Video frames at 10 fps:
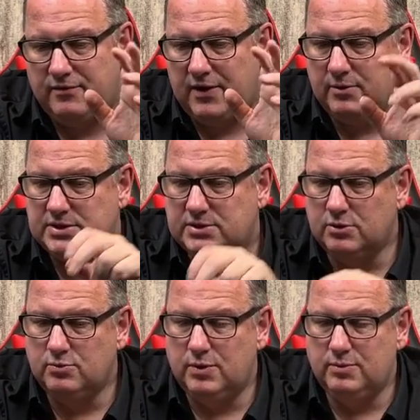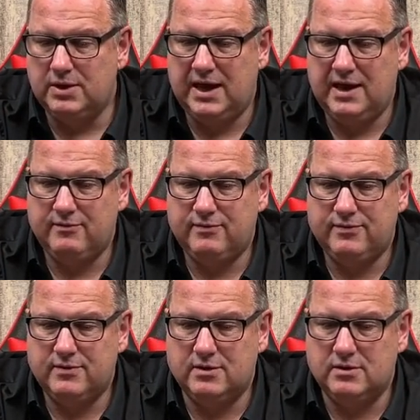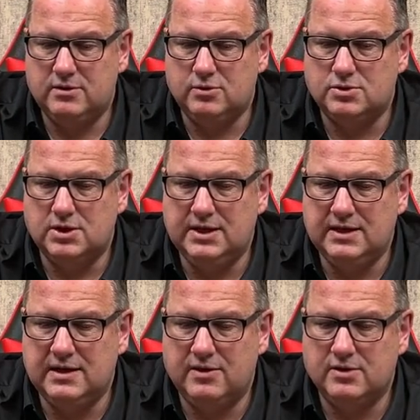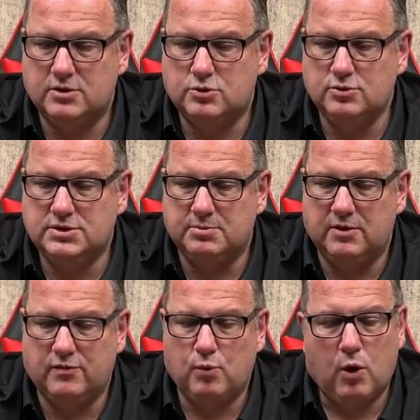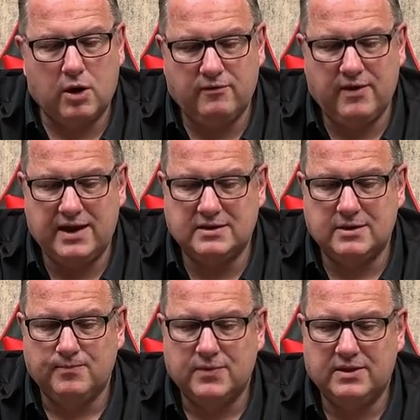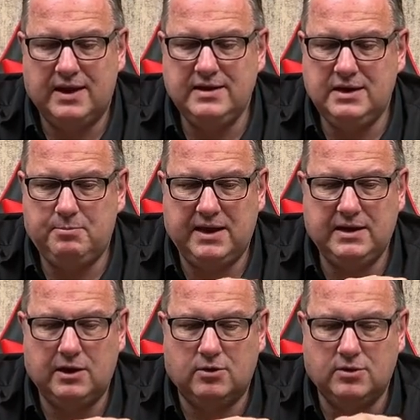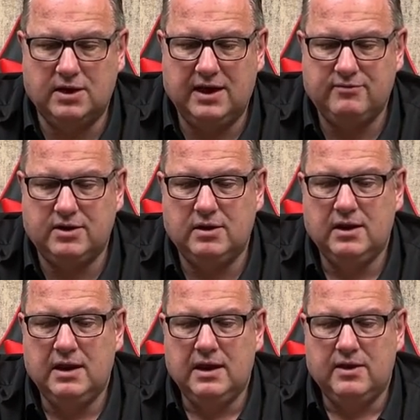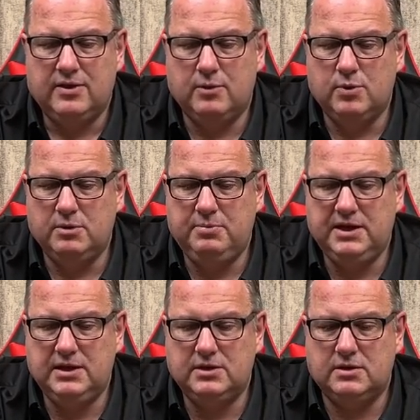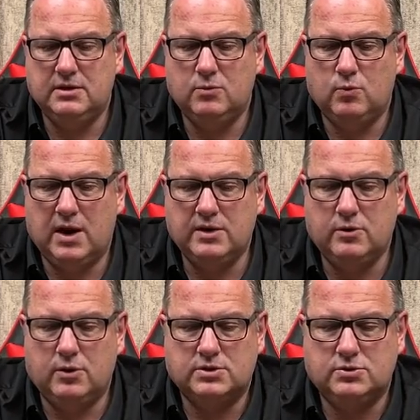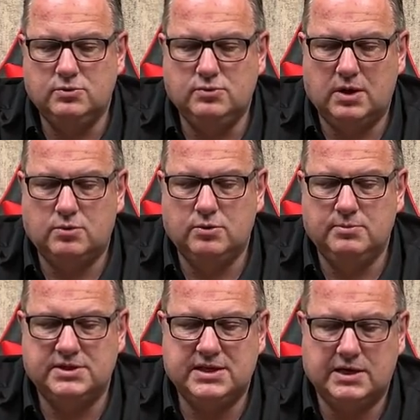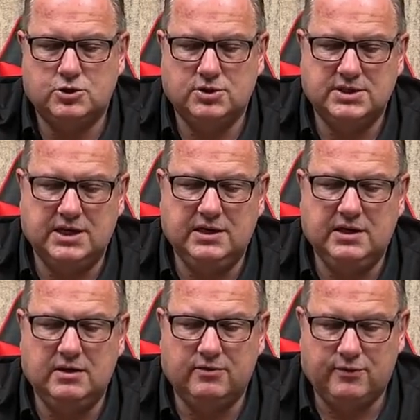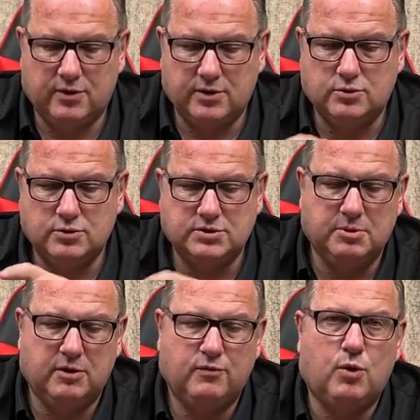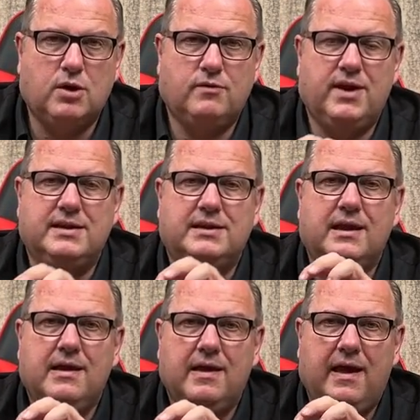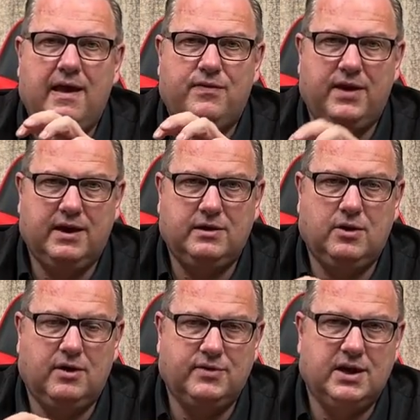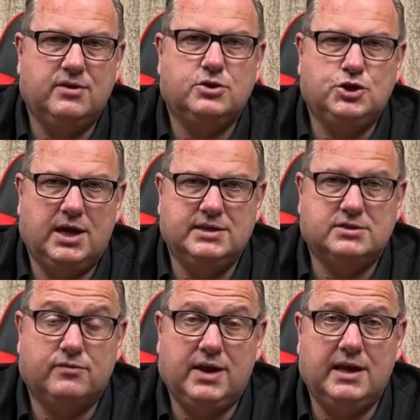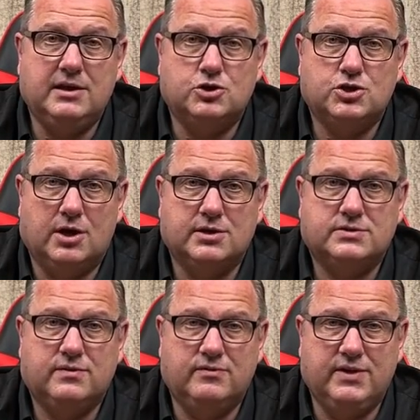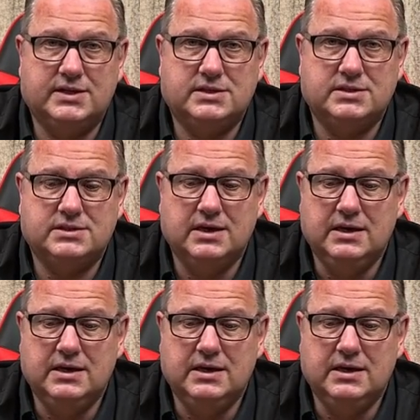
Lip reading: very soon we will have usually another Crucible of War event. Then, depending on your level, there will be 1 or 2 recruitment sections in here for the Crucible of War event, and there you have another chance of getting shards for Vixis.